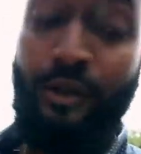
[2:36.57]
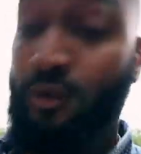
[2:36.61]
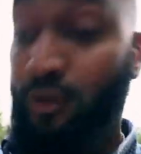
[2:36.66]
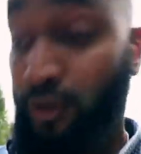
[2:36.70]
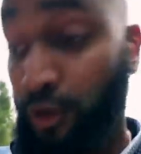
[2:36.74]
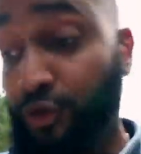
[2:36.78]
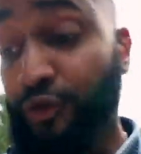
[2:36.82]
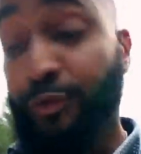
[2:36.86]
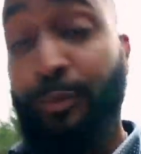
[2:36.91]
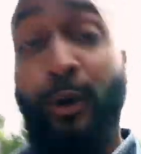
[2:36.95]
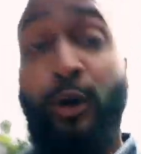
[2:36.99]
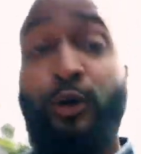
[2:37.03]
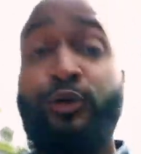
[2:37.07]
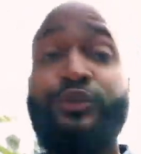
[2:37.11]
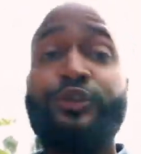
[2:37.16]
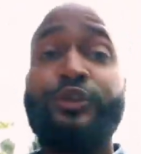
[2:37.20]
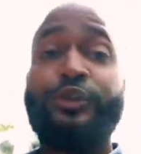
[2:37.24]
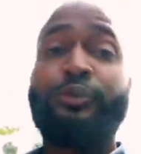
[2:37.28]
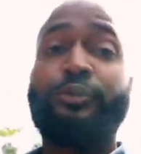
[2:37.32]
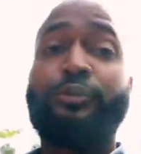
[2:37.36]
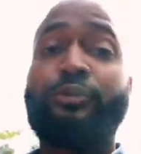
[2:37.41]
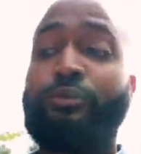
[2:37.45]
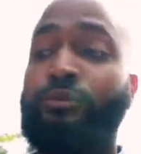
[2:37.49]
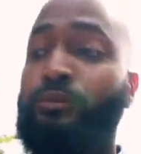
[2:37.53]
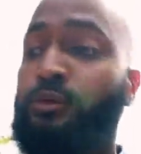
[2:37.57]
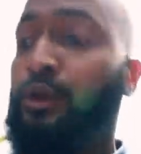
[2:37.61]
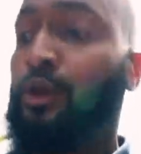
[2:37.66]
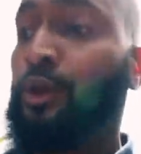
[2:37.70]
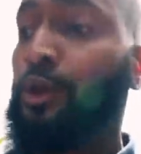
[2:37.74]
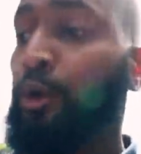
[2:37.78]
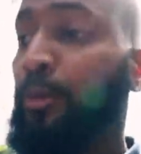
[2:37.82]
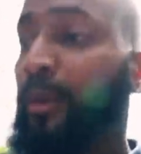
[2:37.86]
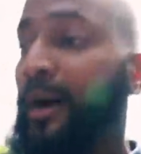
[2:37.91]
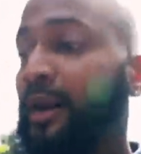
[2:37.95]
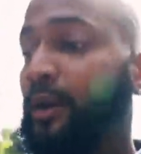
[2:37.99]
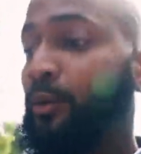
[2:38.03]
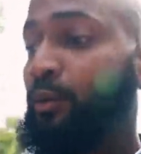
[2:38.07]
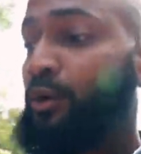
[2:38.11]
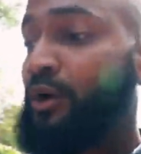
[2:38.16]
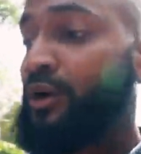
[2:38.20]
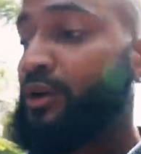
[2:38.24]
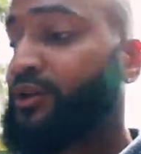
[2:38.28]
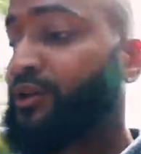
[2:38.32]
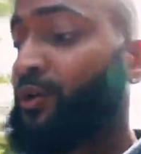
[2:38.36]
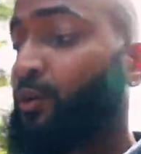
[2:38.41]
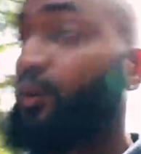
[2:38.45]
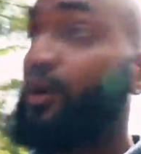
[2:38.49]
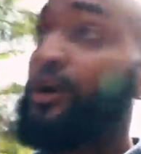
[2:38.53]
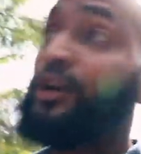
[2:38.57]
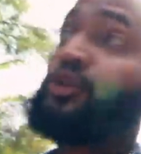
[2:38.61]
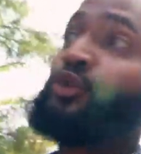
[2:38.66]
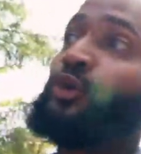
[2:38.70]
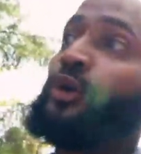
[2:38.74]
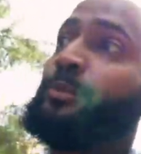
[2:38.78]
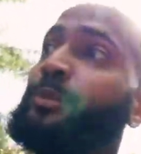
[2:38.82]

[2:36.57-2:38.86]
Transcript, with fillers: You're supposed to, you know, nobody wants a one-trick